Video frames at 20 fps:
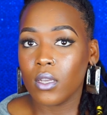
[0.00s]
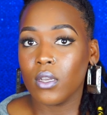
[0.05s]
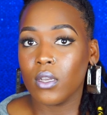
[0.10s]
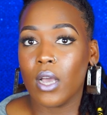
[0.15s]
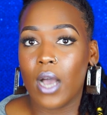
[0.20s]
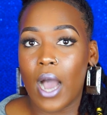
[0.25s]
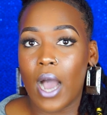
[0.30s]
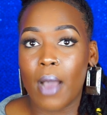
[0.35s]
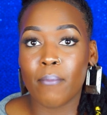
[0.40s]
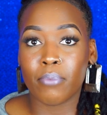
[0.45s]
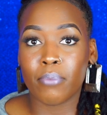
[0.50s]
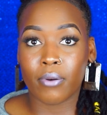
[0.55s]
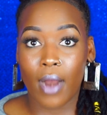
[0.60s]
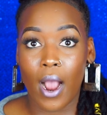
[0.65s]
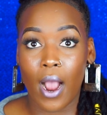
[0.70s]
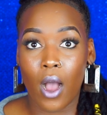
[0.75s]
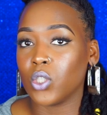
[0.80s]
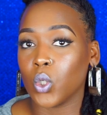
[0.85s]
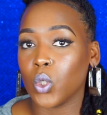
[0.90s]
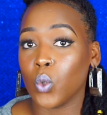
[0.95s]
I'm
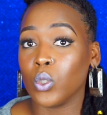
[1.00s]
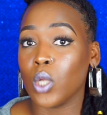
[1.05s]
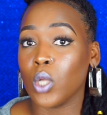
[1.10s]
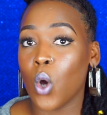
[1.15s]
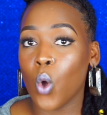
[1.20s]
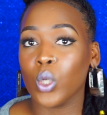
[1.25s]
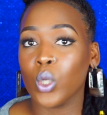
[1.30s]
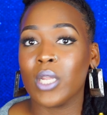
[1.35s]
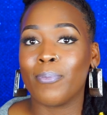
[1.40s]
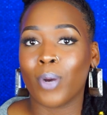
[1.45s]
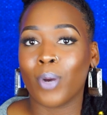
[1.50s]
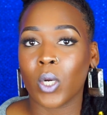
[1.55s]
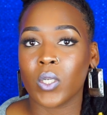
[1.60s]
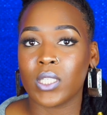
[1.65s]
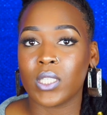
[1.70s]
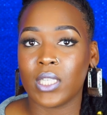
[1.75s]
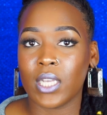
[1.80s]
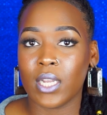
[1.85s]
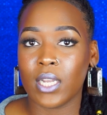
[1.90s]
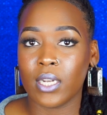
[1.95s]
proud. The only
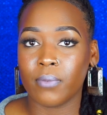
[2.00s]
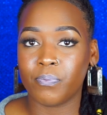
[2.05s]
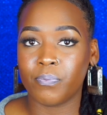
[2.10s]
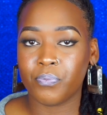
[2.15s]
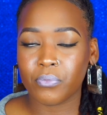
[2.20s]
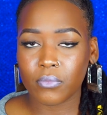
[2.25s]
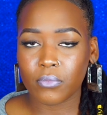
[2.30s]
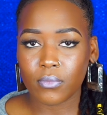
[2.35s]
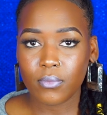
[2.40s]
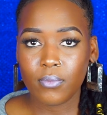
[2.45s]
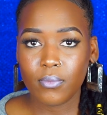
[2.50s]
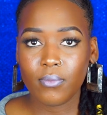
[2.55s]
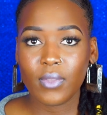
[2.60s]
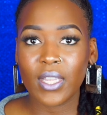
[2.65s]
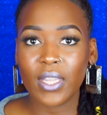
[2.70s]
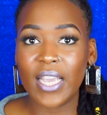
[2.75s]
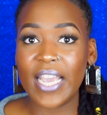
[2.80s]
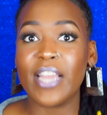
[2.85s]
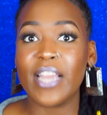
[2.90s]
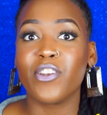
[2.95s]
person
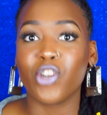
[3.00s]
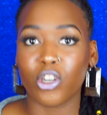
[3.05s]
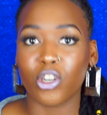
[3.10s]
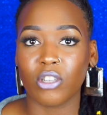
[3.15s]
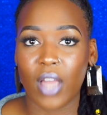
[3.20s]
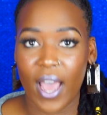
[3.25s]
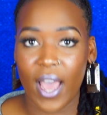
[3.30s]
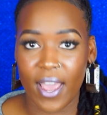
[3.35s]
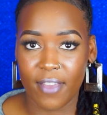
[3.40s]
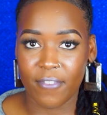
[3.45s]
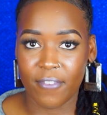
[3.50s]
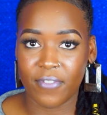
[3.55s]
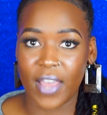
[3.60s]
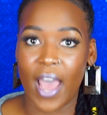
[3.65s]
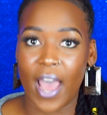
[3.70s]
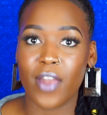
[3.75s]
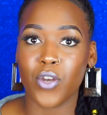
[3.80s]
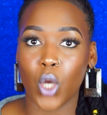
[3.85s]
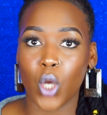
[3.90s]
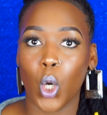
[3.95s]
in your life that
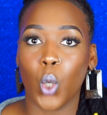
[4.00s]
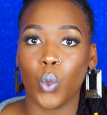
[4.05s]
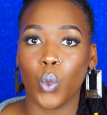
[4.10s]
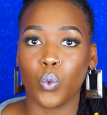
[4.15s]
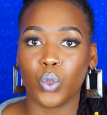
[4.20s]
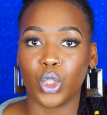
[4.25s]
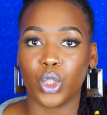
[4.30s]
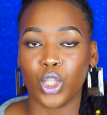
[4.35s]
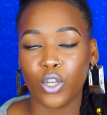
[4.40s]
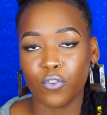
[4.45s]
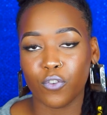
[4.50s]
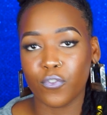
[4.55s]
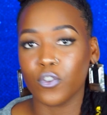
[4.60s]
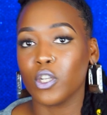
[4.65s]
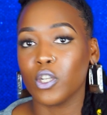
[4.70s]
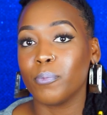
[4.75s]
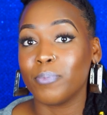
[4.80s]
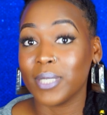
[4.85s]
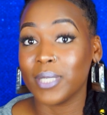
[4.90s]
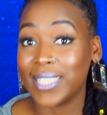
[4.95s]
knows your full
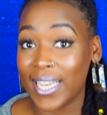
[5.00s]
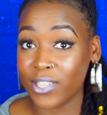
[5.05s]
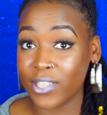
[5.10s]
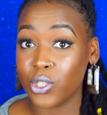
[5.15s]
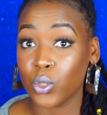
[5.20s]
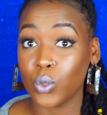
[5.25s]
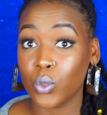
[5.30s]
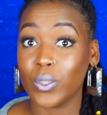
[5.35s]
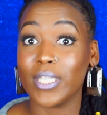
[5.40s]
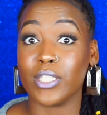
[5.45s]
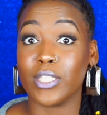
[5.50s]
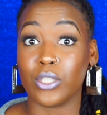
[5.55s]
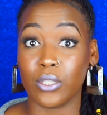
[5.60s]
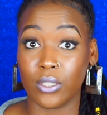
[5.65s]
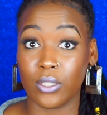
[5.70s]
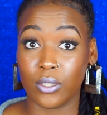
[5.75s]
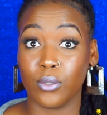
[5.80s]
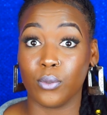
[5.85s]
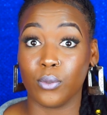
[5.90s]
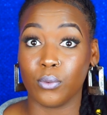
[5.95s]
potential is
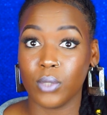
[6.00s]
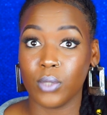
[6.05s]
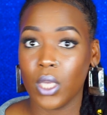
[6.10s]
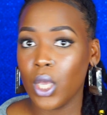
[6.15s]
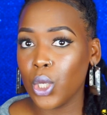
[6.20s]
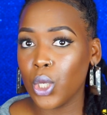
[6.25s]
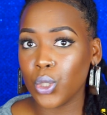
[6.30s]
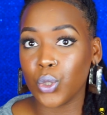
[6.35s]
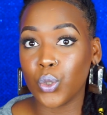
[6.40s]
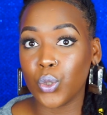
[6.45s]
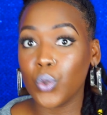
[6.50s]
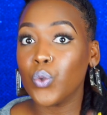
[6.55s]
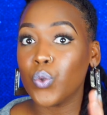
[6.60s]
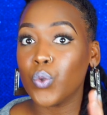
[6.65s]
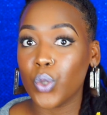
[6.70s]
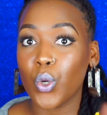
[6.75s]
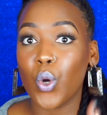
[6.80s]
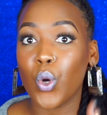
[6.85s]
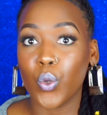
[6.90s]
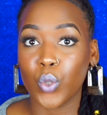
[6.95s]
you. You're the
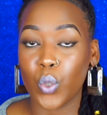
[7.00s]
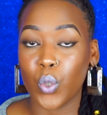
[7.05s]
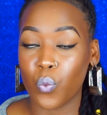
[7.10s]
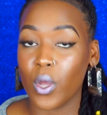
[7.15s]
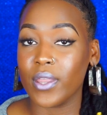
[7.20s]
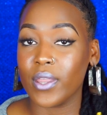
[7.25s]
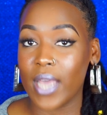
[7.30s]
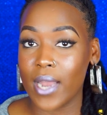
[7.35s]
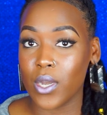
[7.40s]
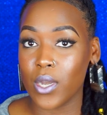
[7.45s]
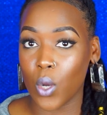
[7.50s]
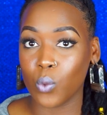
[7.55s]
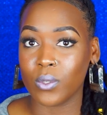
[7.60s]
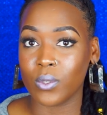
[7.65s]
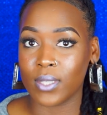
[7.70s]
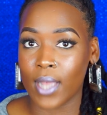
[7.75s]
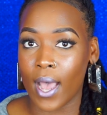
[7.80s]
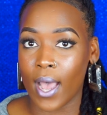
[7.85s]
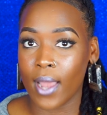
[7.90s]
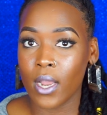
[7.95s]
only one that knows
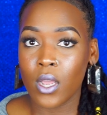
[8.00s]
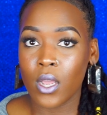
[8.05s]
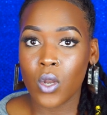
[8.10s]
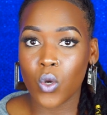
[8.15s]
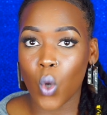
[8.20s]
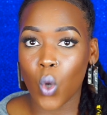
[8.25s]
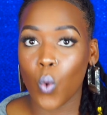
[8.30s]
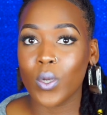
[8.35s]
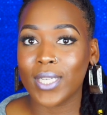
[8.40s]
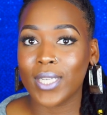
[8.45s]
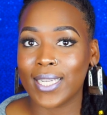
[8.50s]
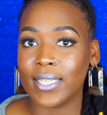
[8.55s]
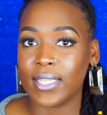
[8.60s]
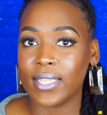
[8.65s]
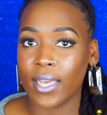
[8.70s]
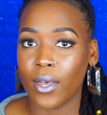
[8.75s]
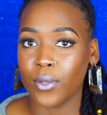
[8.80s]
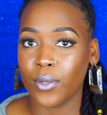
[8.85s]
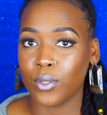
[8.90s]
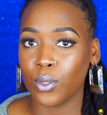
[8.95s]
that. No one can tell
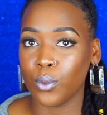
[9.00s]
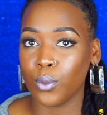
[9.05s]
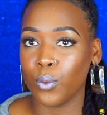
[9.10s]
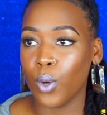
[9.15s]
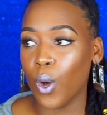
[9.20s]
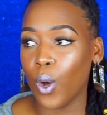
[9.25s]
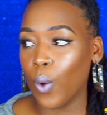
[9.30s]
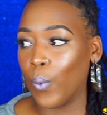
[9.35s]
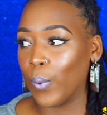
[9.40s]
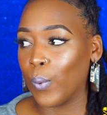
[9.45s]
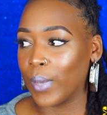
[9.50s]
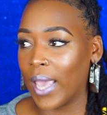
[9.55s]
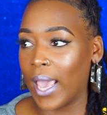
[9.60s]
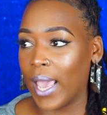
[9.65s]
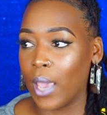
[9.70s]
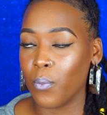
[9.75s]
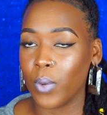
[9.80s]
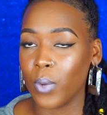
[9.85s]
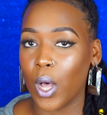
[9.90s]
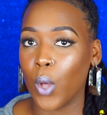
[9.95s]
you, oh, okay,
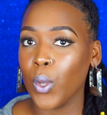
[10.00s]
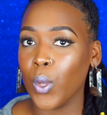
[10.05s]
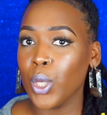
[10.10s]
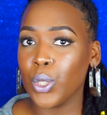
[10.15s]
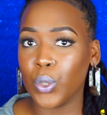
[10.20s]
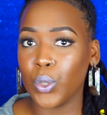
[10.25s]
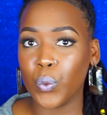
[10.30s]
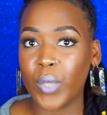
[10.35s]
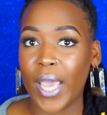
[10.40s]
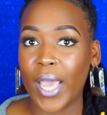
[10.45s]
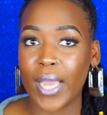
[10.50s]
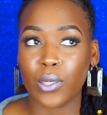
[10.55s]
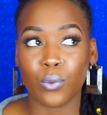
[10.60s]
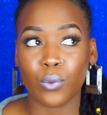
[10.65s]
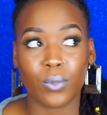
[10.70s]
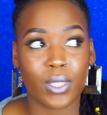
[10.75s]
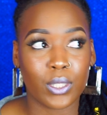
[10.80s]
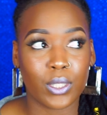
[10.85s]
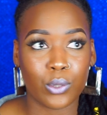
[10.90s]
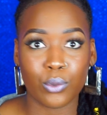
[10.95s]
well, you can't do
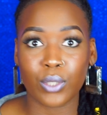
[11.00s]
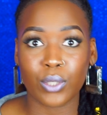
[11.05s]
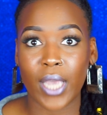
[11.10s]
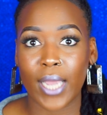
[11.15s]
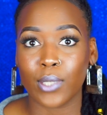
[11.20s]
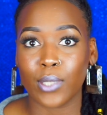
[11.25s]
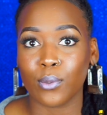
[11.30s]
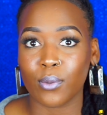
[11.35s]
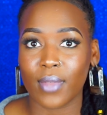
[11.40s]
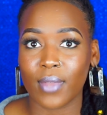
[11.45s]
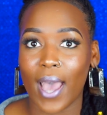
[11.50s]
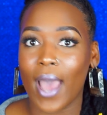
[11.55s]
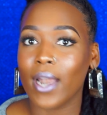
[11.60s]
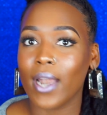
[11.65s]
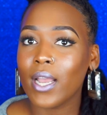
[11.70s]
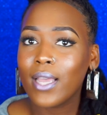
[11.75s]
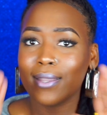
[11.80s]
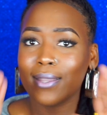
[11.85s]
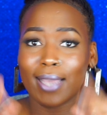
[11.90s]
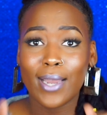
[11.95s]
this, you can't do that.
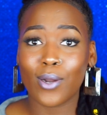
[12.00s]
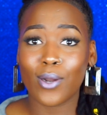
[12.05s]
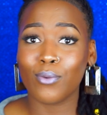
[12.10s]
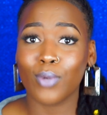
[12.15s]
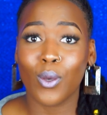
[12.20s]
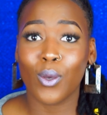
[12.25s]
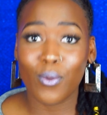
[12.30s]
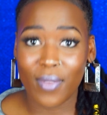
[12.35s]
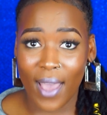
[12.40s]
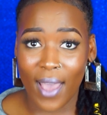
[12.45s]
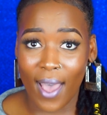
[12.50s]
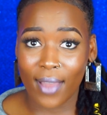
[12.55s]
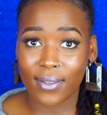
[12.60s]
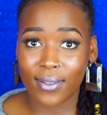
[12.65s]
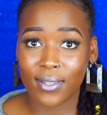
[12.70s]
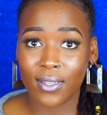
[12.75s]
They don't know that.